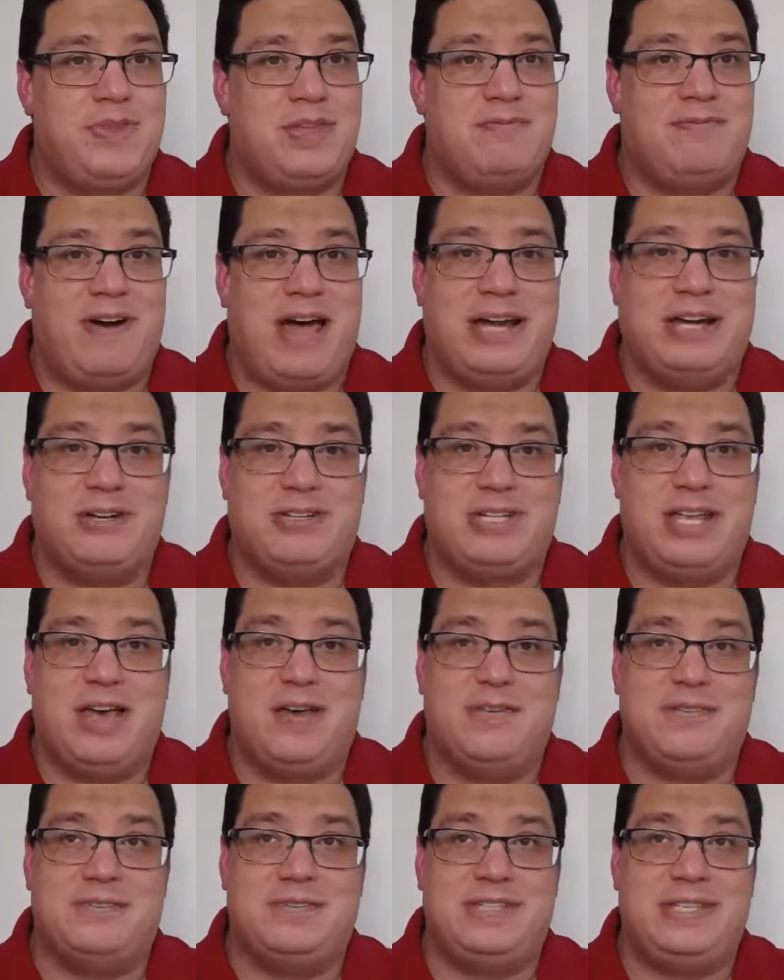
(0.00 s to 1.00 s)
find
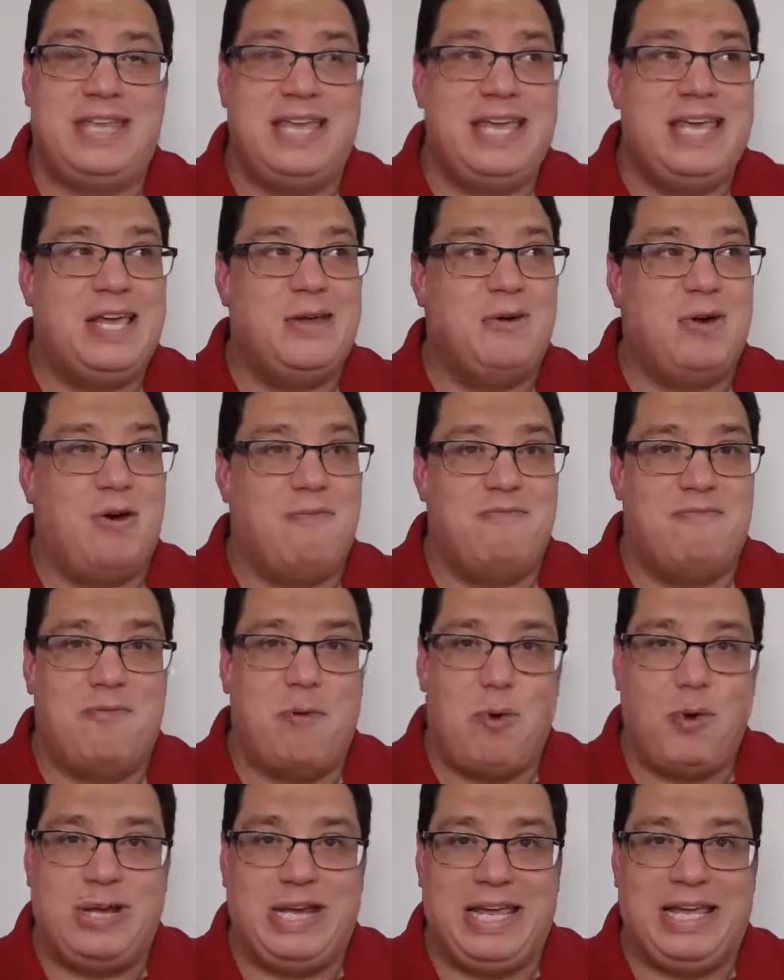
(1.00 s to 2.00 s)
ourselves
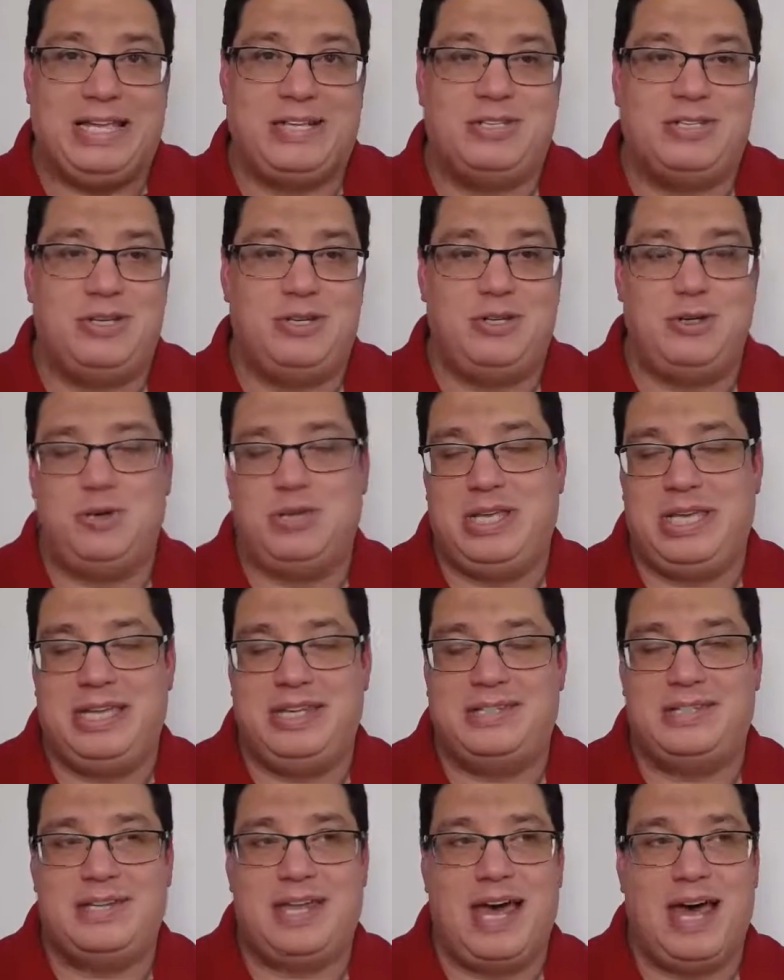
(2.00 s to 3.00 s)
avoiding to do
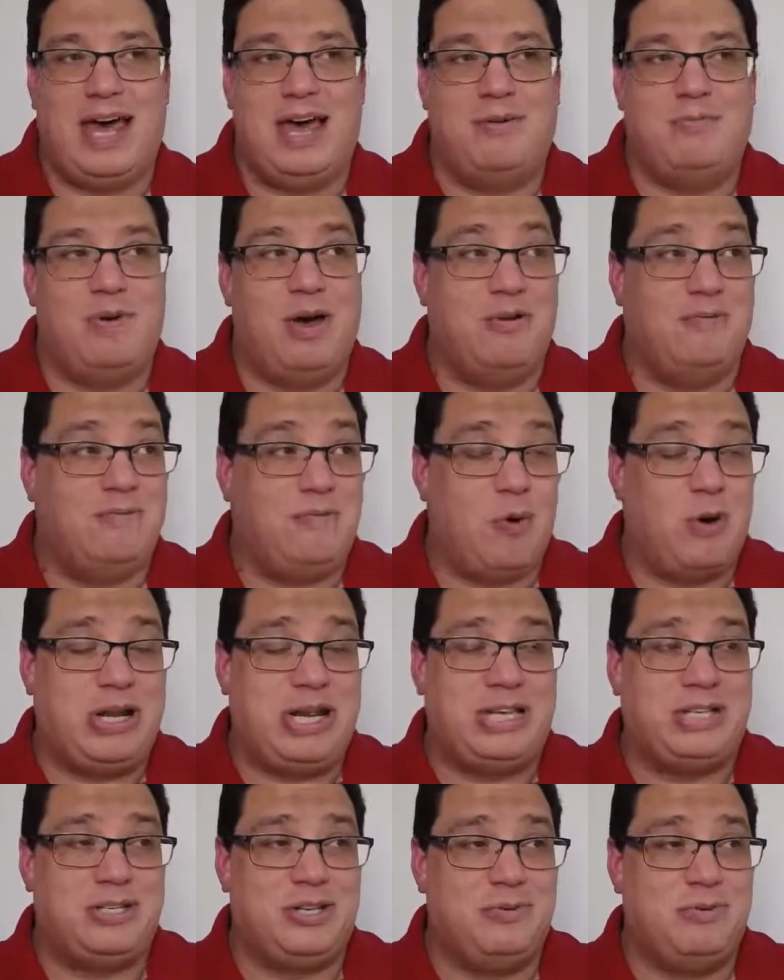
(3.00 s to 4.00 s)
these,
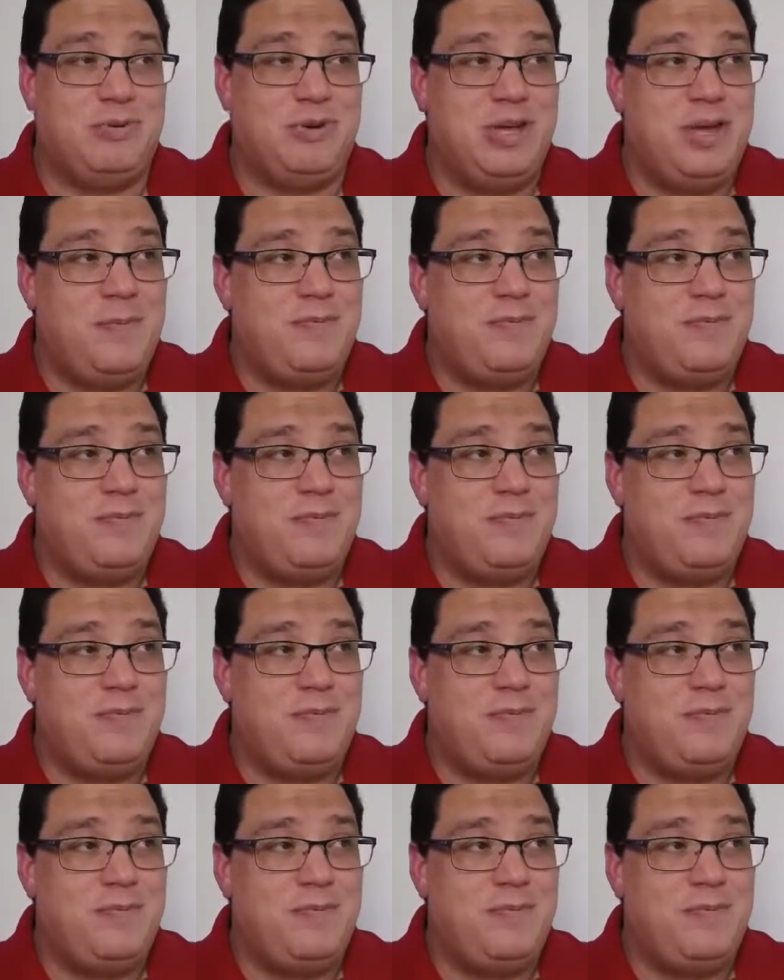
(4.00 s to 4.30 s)
avoiding to